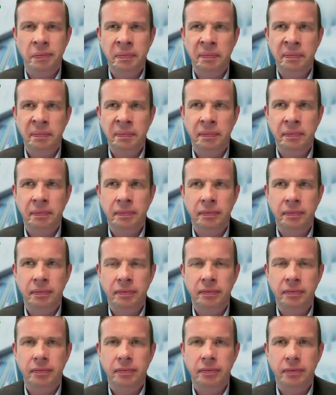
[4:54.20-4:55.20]

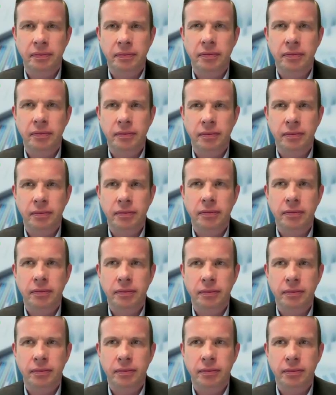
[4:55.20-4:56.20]

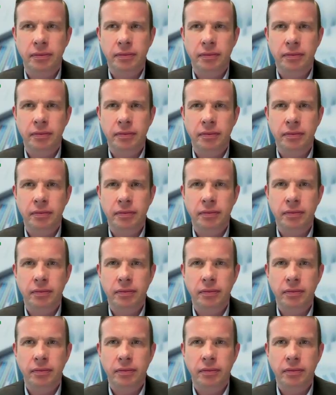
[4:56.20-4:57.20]

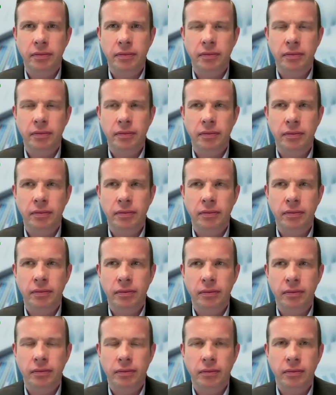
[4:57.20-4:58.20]

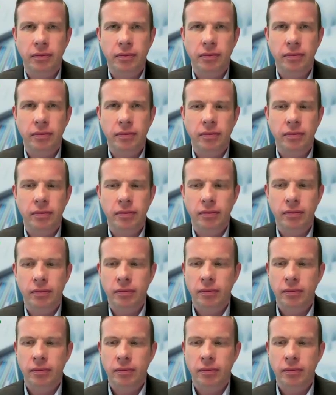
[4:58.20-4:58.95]
No words are spoken by the person on screen.